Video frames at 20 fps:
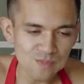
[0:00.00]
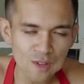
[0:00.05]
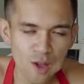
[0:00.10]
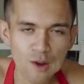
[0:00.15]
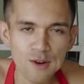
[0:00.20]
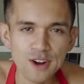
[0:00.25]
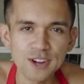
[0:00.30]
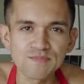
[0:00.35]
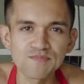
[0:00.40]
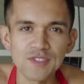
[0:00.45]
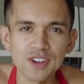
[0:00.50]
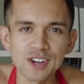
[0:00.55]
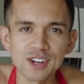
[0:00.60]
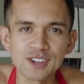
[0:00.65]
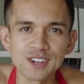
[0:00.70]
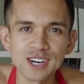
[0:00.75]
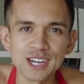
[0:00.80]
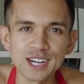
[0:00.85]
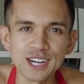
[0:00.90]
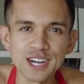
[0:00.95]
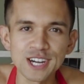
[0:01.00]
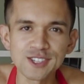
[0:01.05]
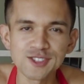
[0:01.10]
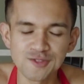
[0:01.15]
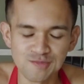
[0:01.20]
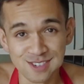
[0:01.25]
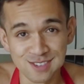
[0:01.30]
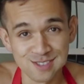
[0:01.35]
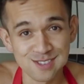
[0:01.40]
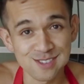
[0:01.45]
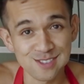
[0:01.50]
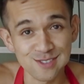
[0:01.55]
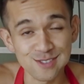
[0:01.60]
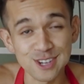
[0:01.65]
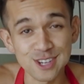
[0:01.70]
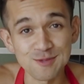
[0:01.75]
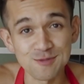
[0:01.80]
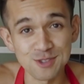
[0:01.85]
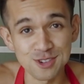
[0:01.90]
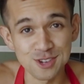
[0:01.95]
All right, not gonna lie guys, they're
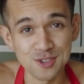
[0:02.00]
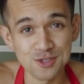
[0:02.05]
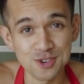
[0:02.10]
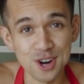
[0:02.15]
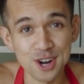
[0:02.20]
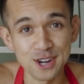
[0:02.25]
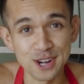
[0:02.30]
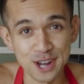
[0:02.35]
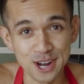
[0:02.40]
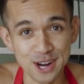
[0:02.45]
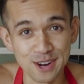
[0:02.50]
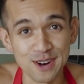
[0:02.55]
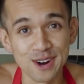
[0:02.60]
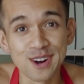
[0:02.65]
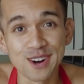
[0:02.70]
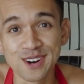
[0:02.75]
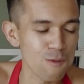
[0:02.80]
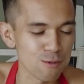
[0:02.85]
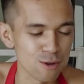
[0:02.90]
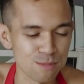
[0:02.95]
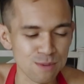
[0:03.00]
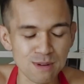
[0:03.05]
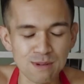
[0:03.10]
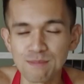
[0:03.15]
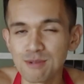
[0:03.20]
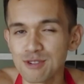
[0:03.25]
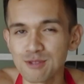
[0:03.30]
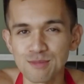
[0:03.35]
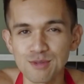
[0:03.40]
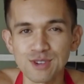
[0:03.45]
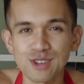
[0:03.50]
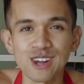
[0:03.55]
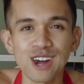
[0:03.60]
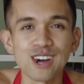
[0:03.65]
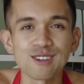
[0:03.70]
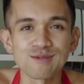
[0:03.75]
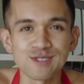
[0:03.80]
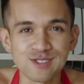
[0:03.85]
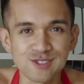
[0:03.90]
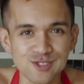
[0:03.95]
getting really dry now. We're probably burning more
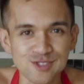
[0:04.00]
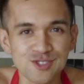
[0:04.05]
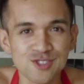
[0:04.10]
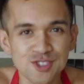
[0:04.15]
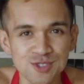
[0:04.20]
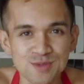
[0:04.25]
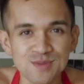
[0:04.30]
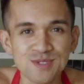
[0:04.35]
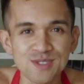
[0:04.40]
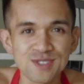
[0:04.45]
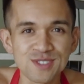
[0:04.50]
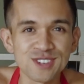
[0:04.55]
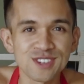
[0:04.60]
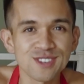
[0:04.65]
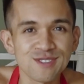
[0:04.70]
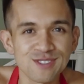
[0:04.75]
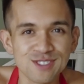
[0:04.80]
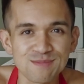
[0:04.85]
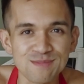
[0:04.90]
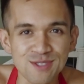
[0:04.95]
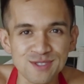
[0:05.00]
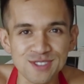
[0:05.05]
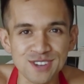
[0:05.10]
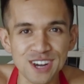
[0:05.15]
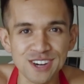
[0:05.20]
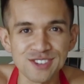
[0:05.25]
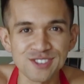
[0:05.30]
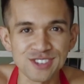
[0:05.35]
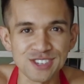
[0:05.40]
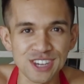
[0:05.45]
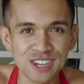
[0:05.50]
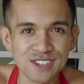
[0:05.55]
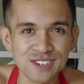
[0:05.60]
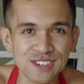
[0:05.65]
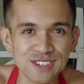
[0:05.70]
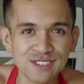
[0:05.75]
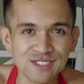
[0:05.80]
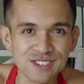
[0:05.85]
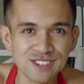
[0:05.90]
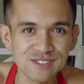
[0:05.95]
calories just chewing the thing as opposed to actually getting
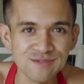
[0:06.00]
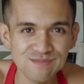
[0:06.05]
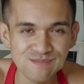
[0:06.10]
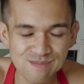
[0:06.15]
anything.